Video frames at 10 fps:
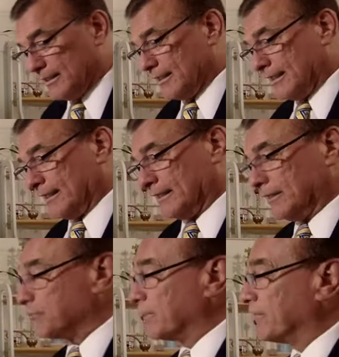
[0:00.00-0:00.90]

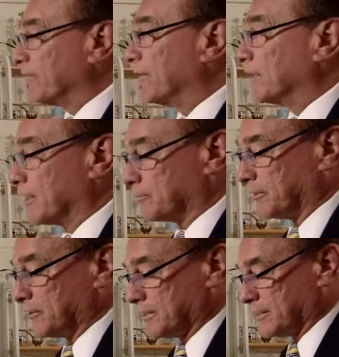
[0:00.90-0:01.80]
but if you follow the
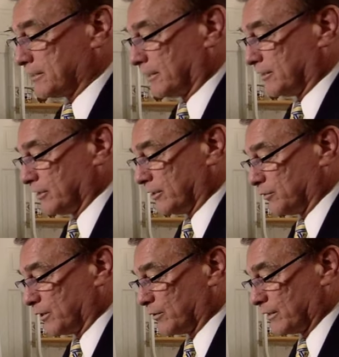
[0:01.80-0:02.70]
process I showed
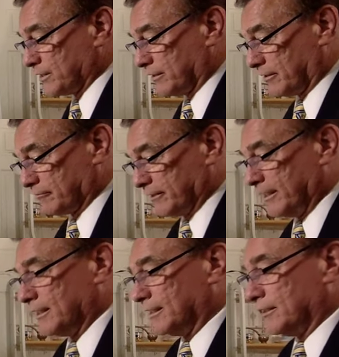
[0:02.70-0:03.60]
you in question 3,
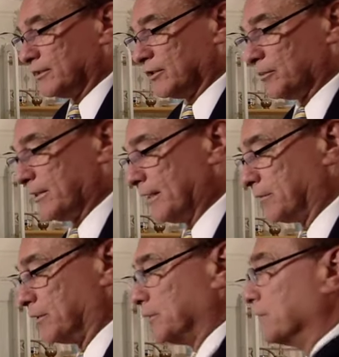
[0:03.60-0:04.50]
you'll be able
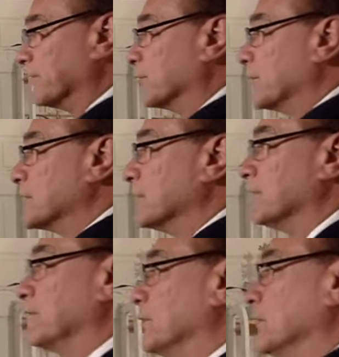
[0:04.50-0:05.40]
to do it for question
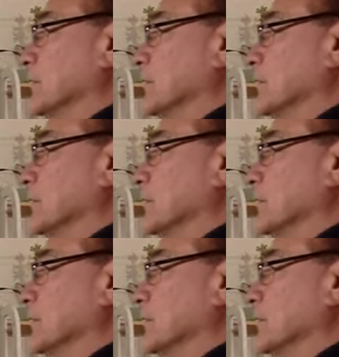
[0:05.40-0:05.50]
4.